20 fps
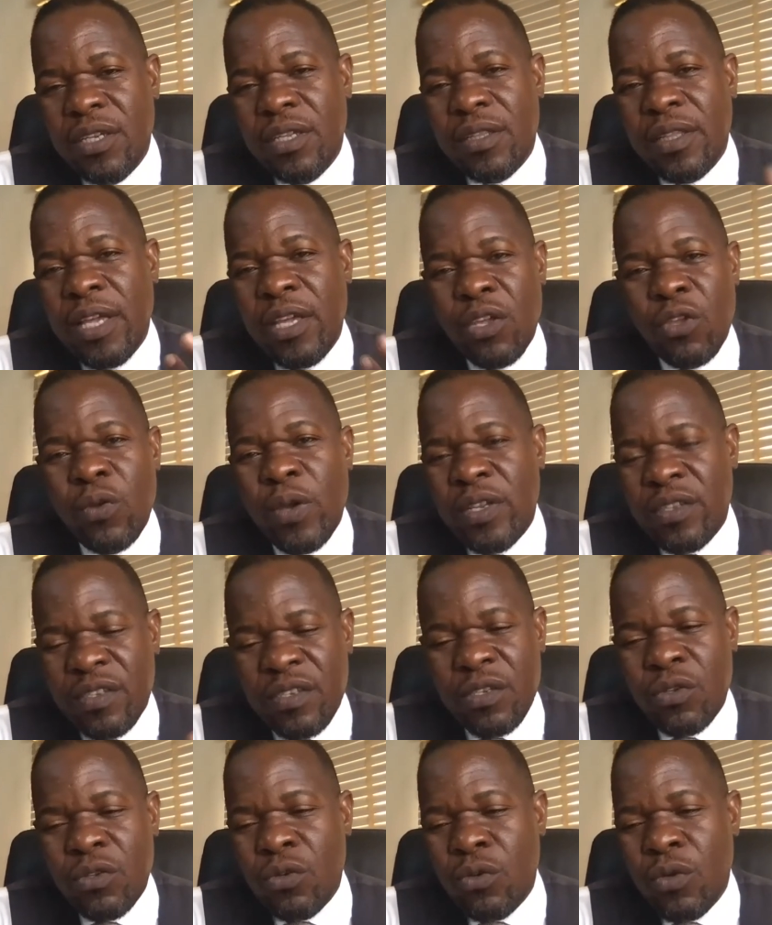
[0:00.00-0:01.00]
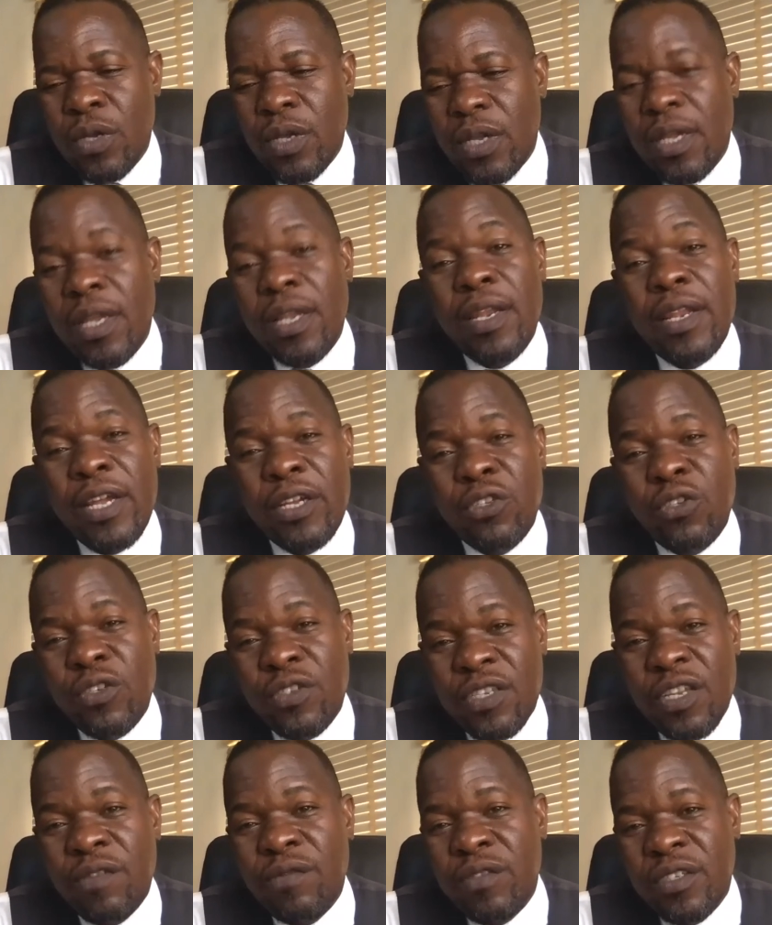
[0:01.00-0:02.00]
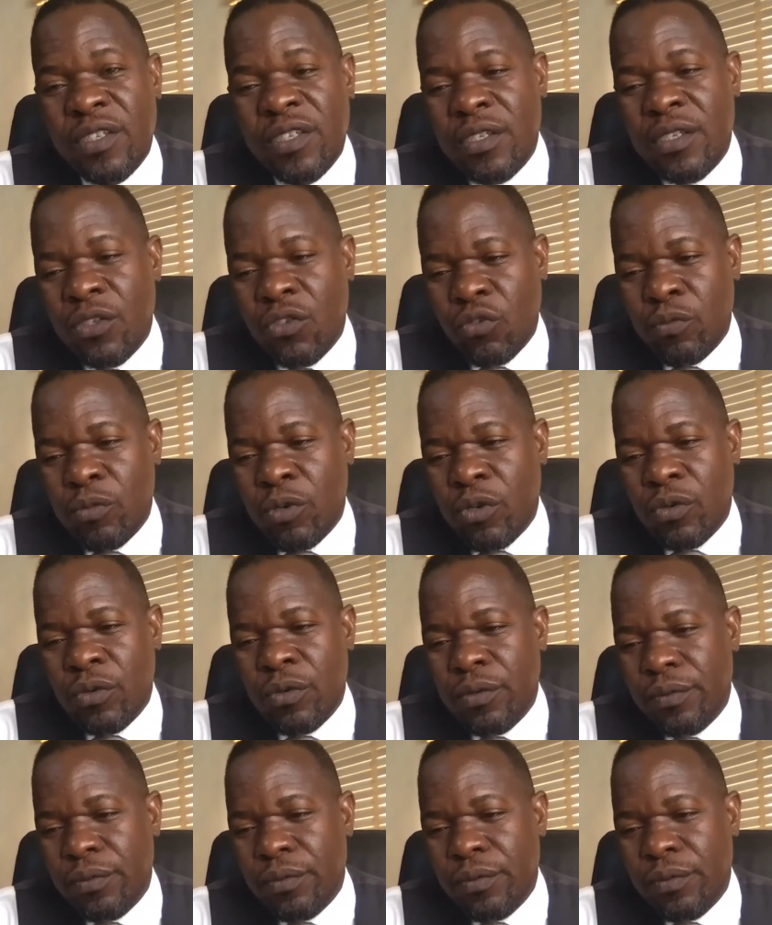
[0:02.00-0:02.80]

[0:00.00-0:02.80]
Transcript: Thank you, and see you in lecture 70 tomorrow.